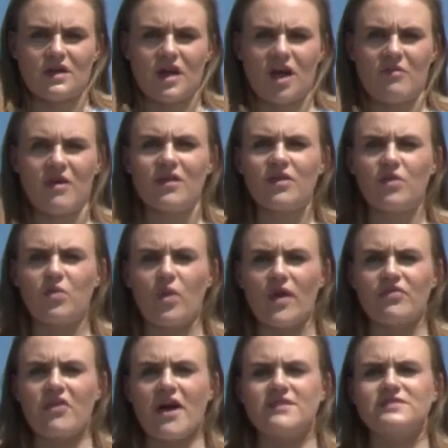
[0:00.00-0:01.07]
I'm on the
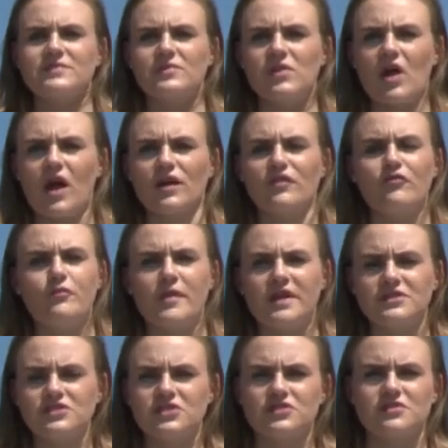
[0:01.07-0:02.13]
1000 block of
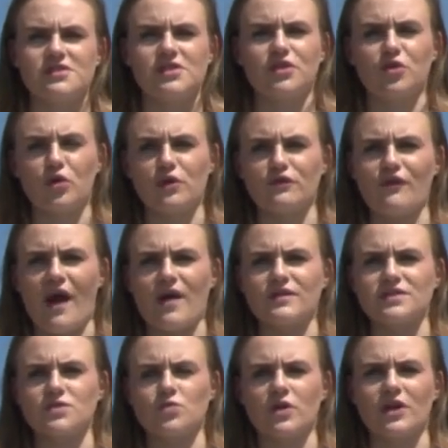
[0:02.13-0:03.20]
Main Street in
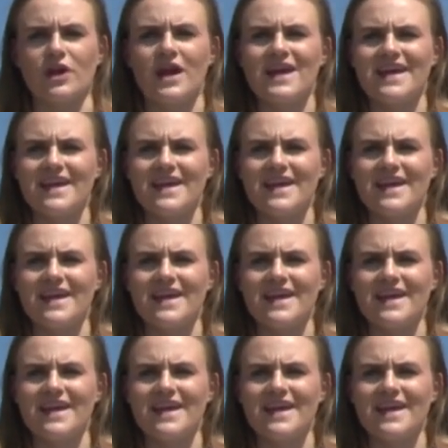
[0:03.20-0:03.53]
Corvallis, where